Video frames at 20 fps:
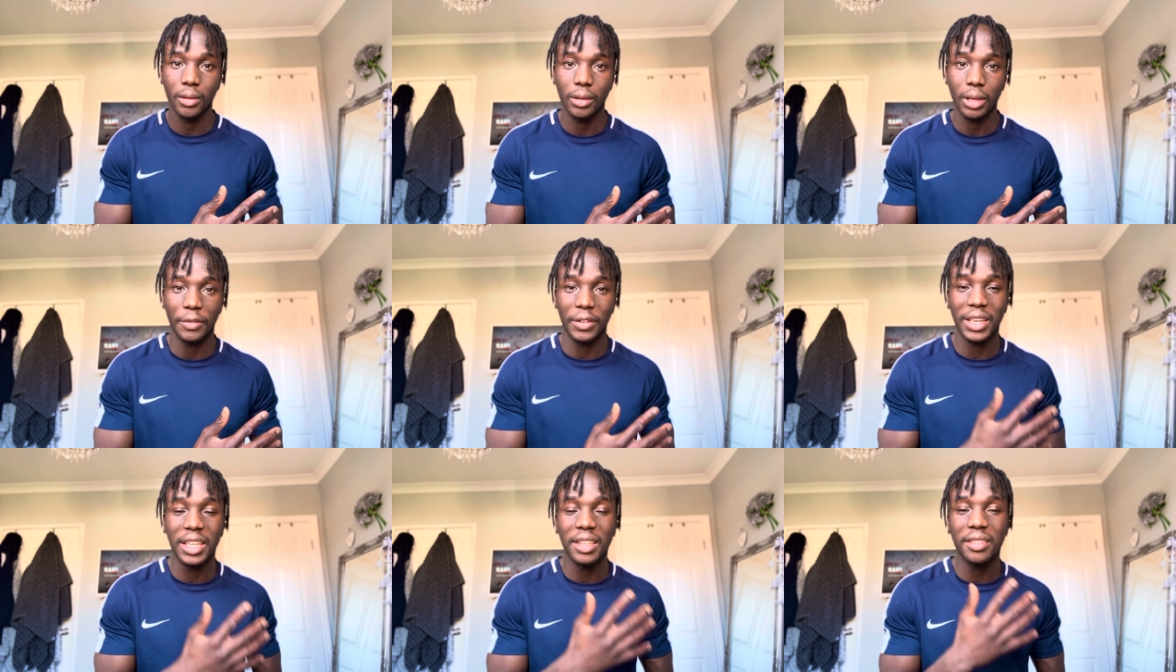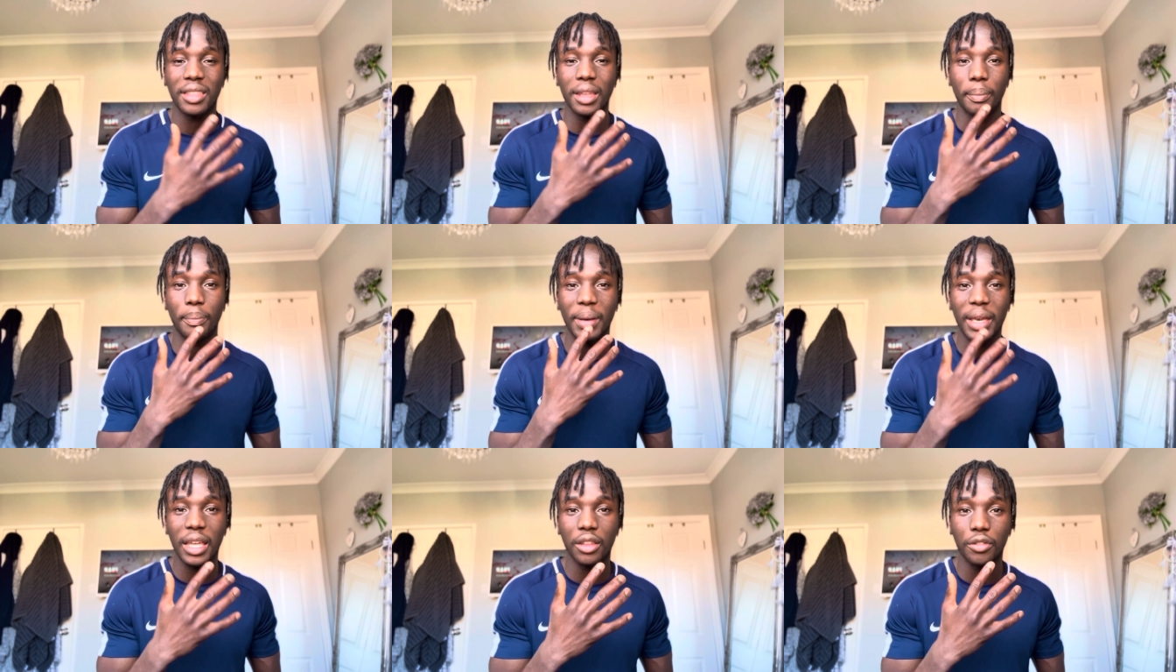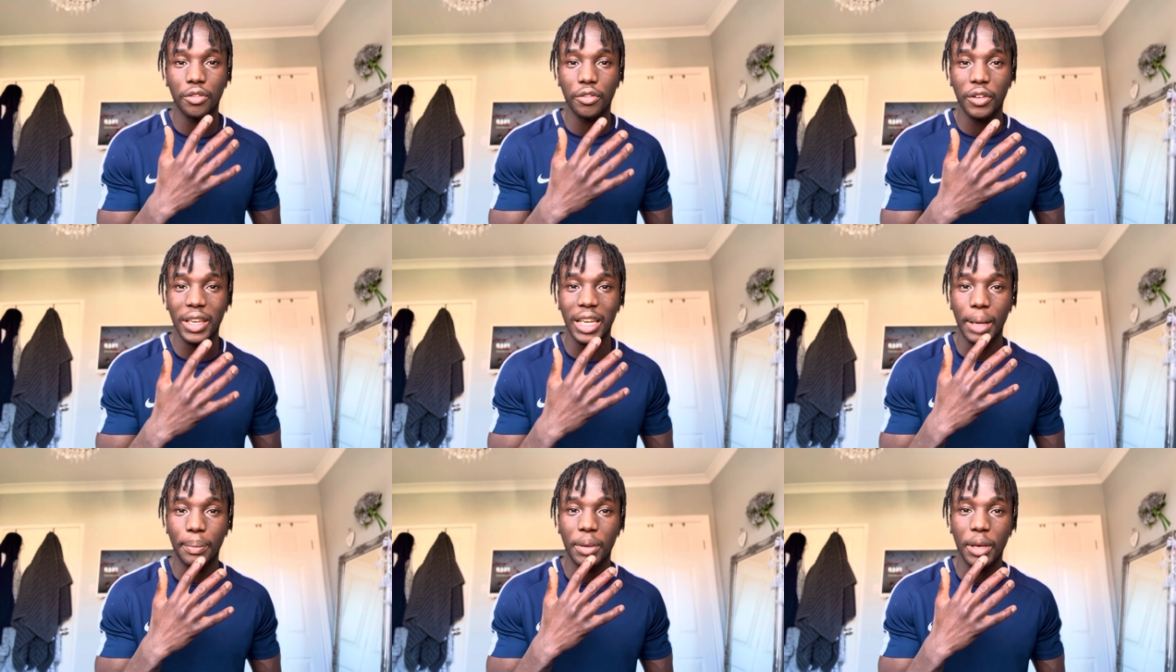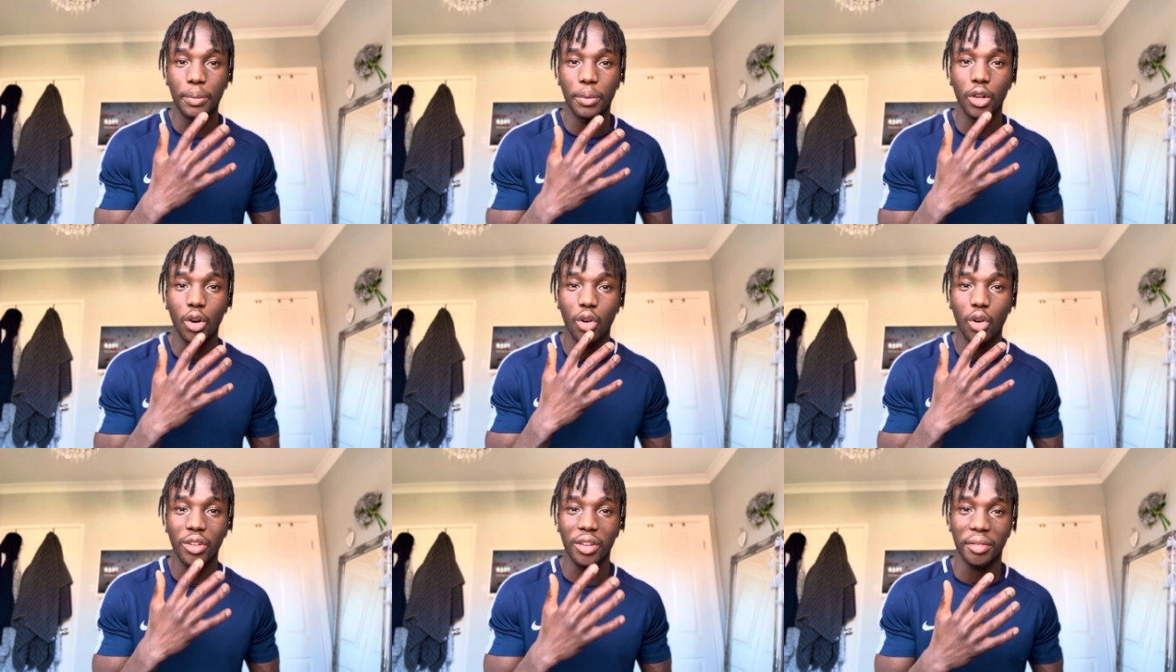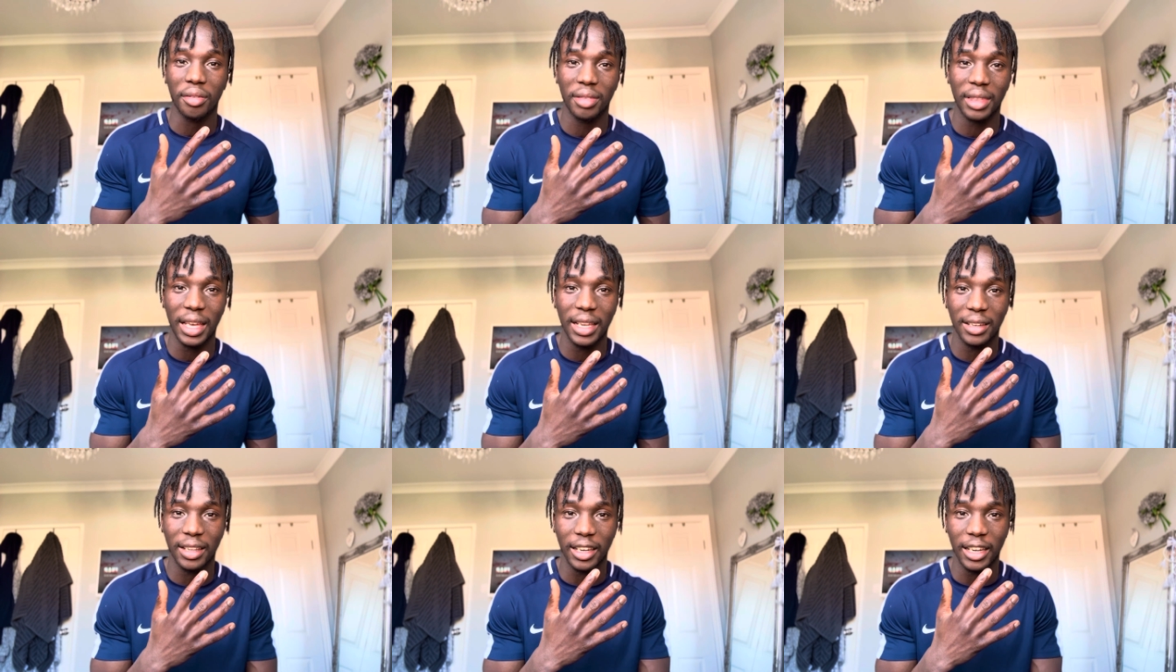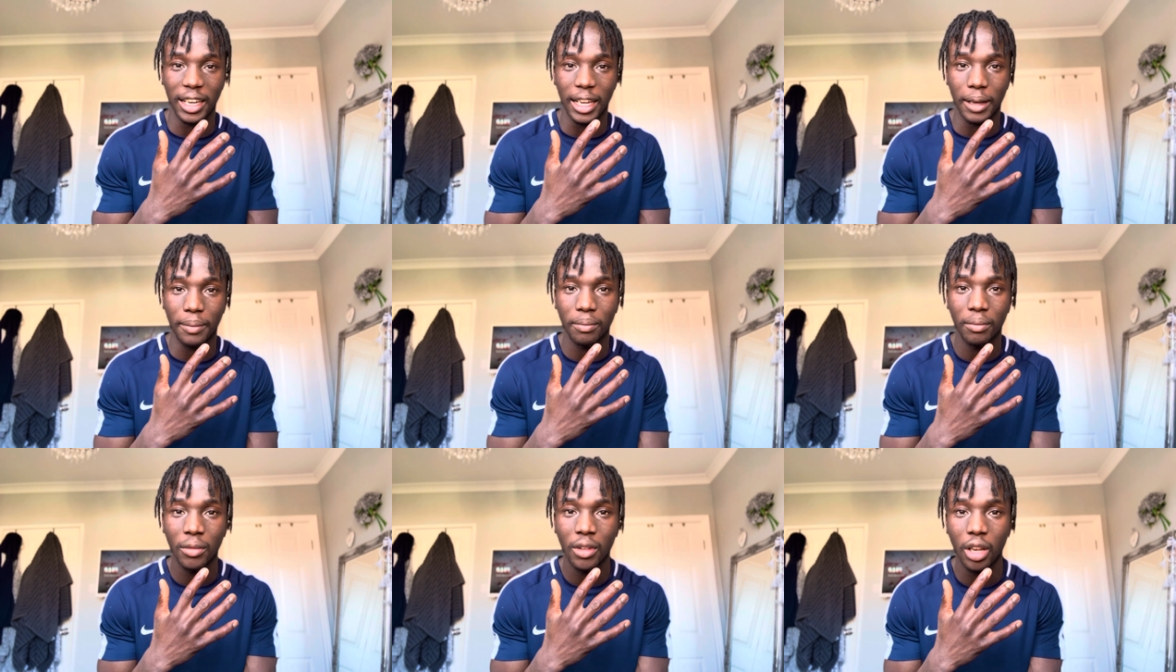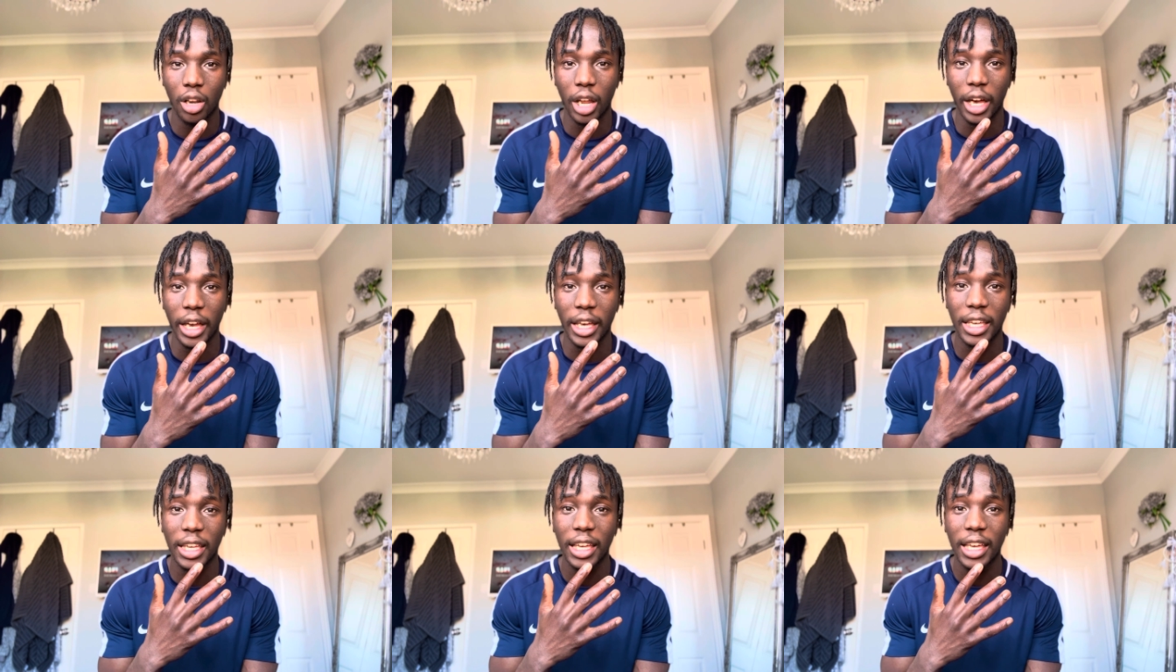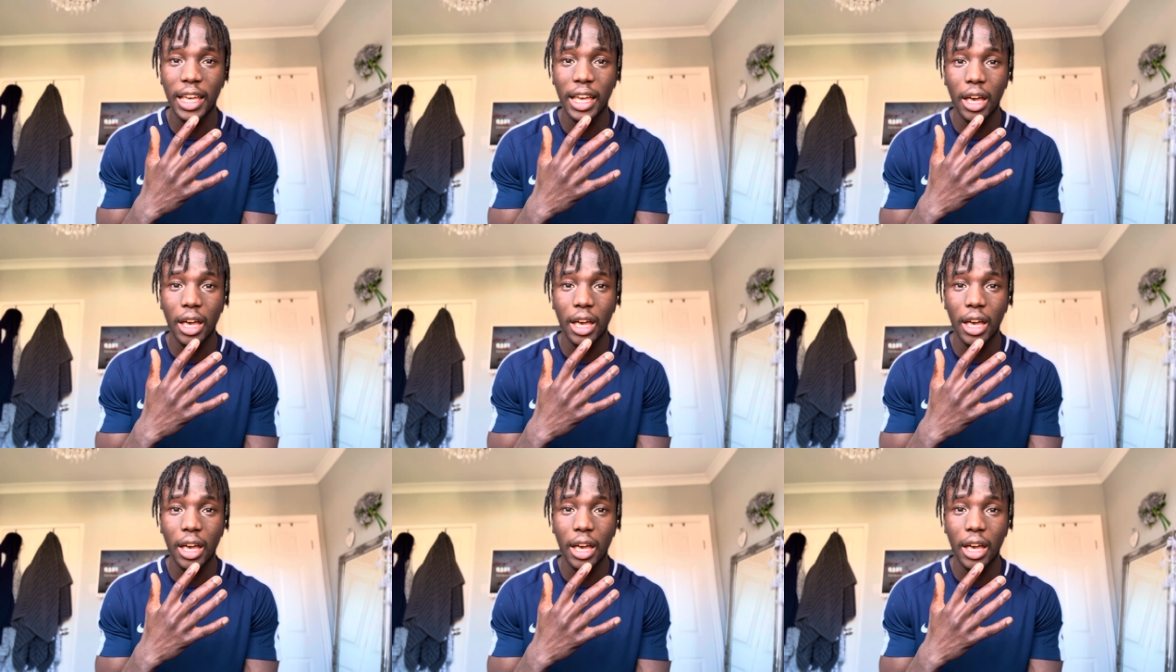I think this is the biggest thing that people don't understand in that. Like,